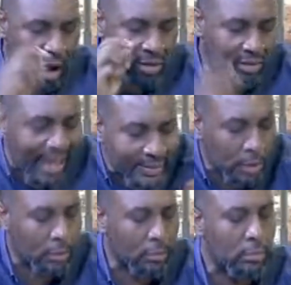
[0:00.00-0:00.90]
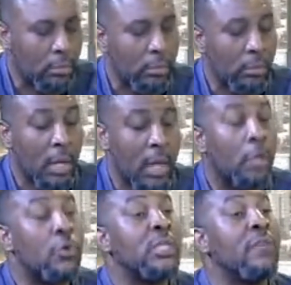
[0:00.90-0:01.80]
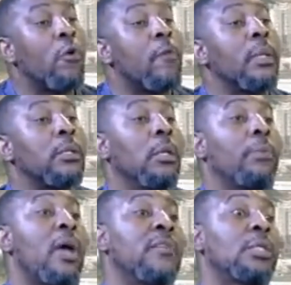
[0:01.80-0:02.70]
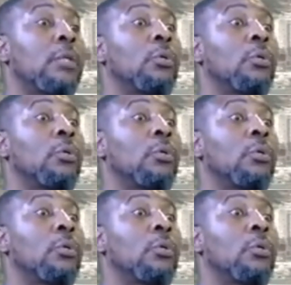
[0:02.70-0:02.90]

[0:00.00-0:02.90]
13, increase the involvement in the private sector.